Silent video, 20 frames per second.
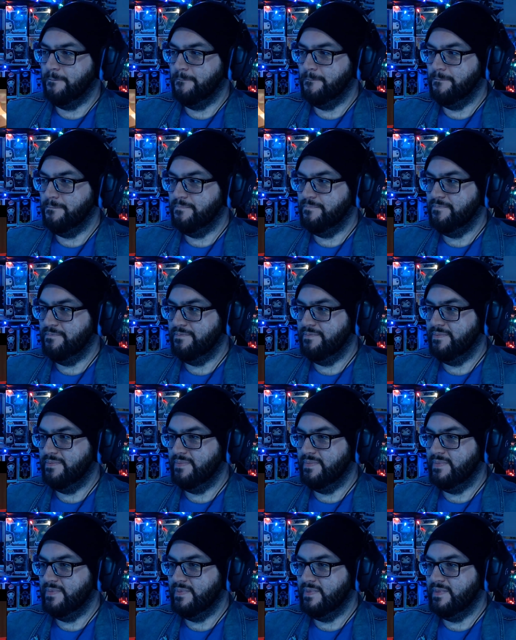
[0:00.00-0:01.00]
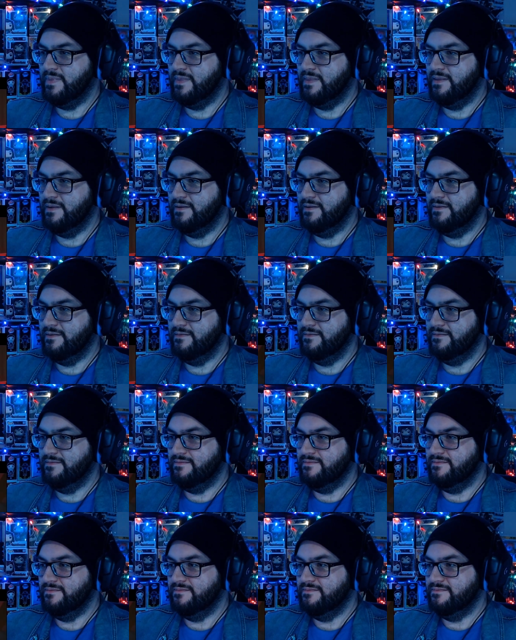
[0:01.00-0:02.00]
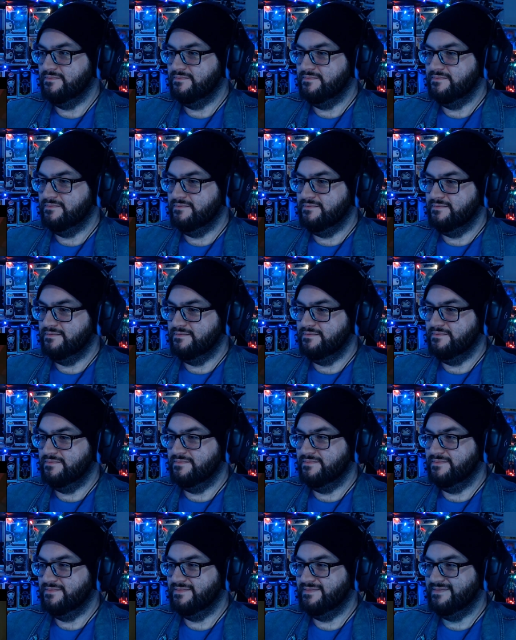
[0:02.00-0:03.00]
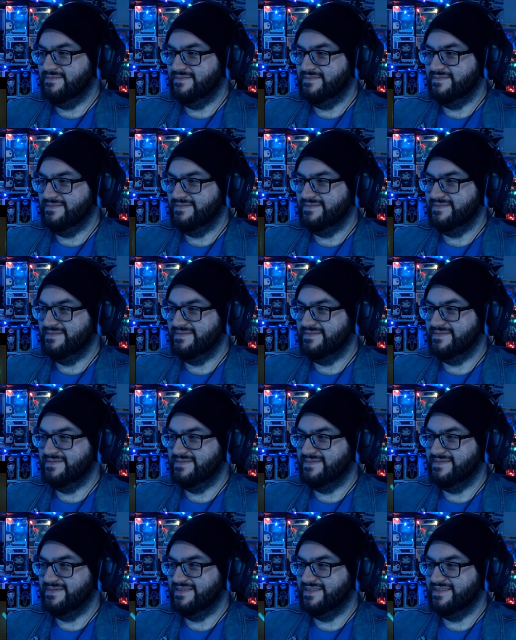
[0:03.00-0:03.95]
Nothing is said.